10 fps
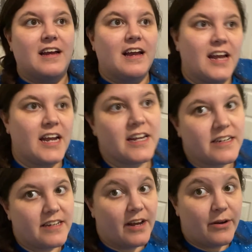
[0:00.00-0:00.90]

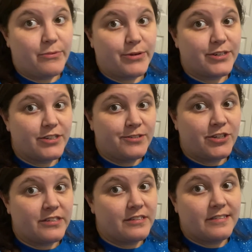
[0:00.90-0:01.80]
And we're
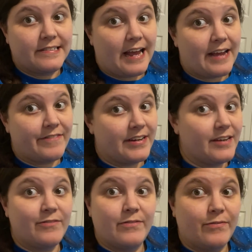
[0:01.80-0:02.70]
just diving
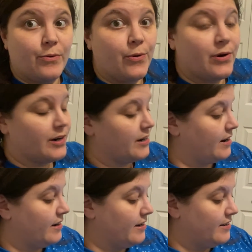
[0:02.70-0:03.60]
in for
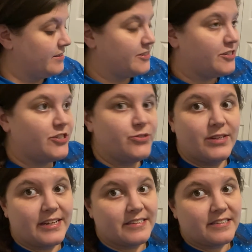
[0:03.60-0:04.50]
the to-do
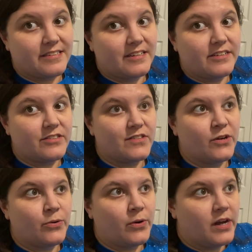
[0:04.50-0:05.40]
list.
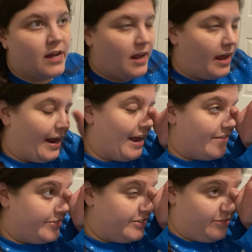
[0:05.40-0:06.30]
So I
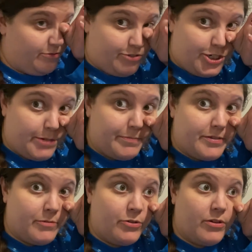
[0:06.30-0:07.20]
have to ship
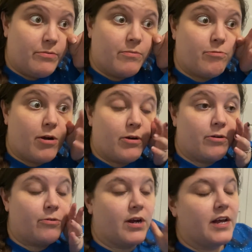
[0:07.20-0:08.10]
some
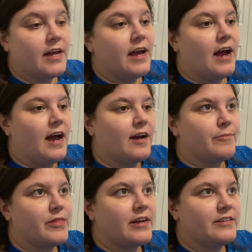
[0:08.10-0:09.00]
LuLaRoe.
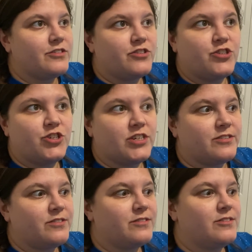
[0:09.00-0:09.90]
And then it's
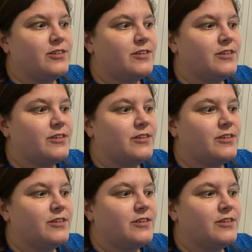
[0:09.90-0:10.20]
just